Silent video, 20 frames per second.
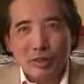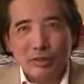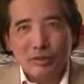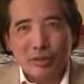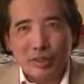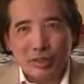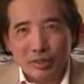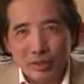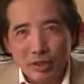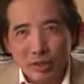
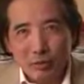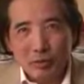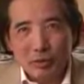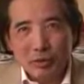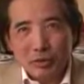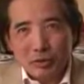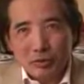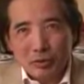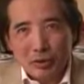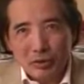was that he
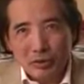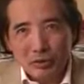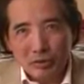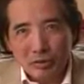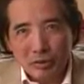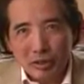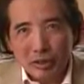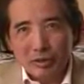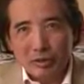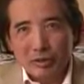was trying to
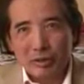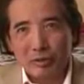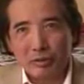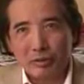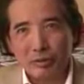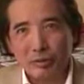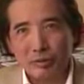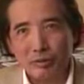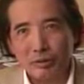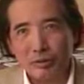get
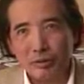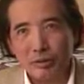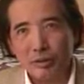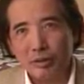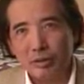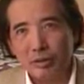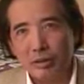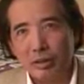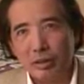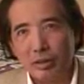across,
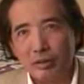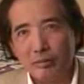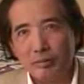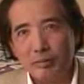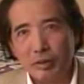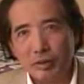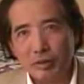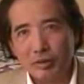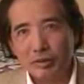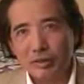
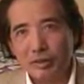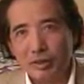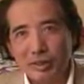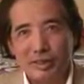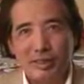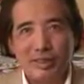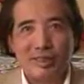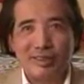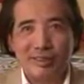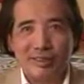because he
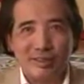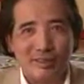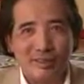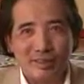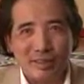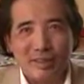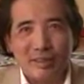didn't